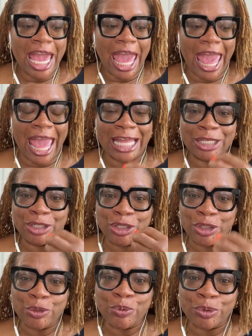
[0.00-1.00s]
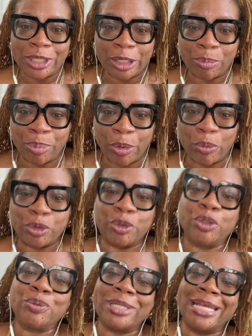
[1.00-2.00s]
and use that approach or
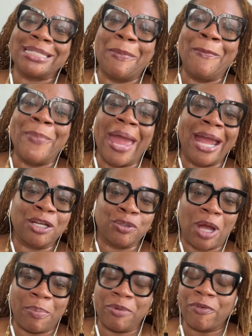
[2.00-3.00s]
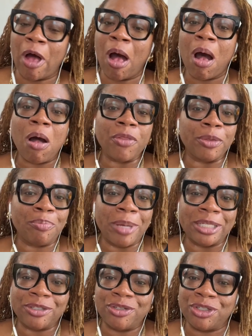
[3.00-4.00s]
use it as a backdrop with all the
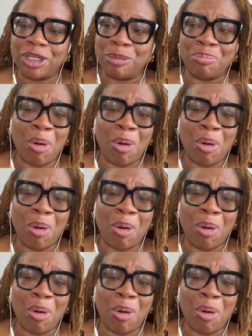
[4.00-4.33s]
messaging,